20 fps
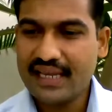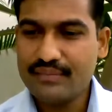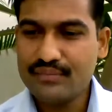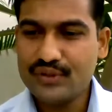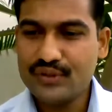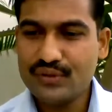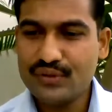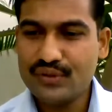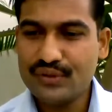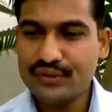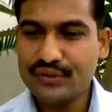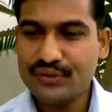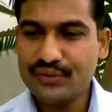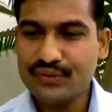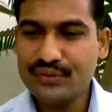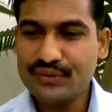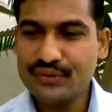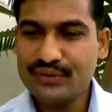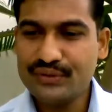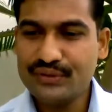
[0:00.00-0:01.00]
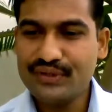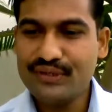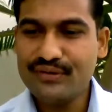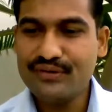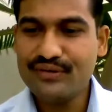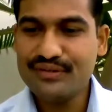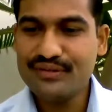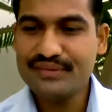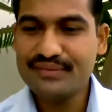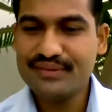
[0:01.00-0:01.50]
I'm sure you will
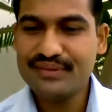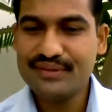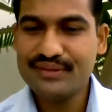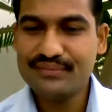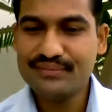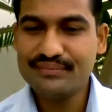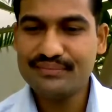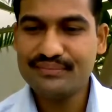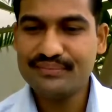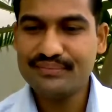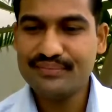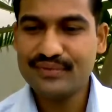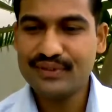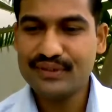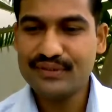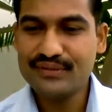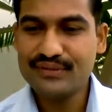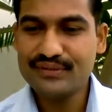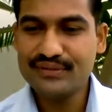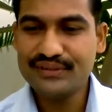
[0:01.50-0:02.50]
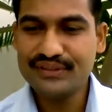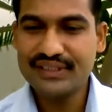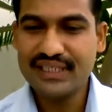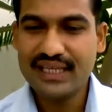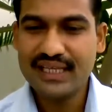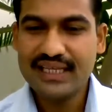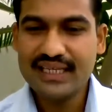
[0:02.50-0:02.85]
not lose